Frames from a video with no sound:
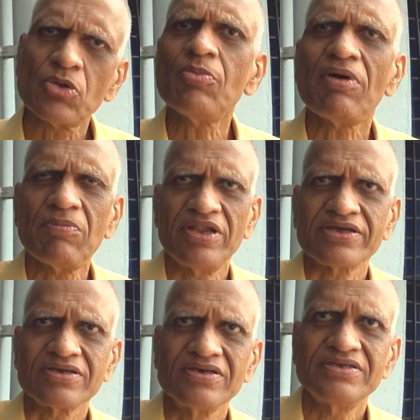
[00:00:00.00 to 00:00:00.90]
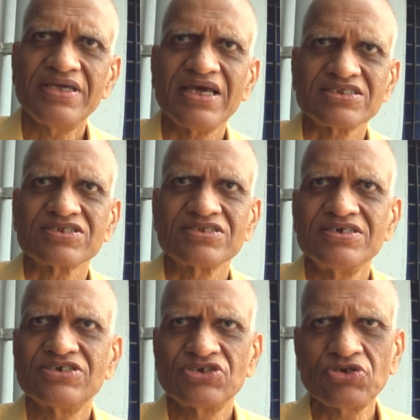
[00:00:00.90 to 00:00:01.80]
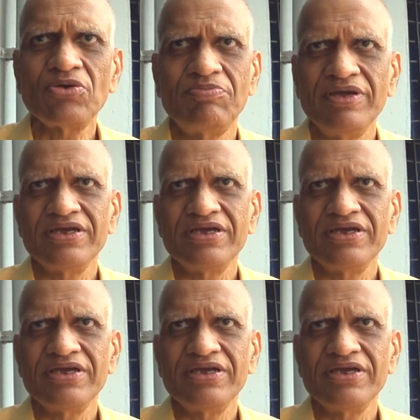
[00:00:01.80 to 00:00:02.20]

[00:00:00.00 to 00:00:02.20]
To the public, yes. It should be.